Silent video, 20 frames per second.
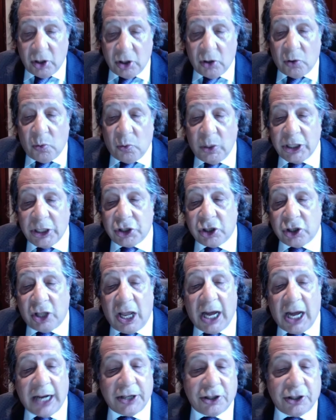which
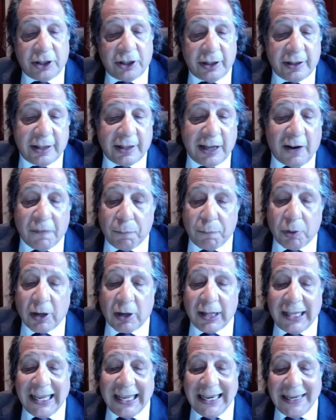launched a
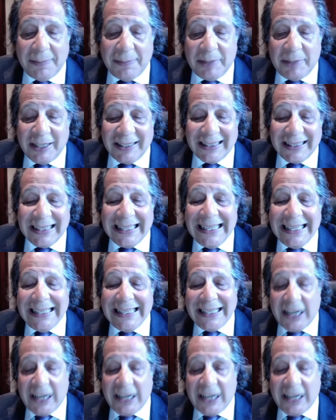self-proclaimed elite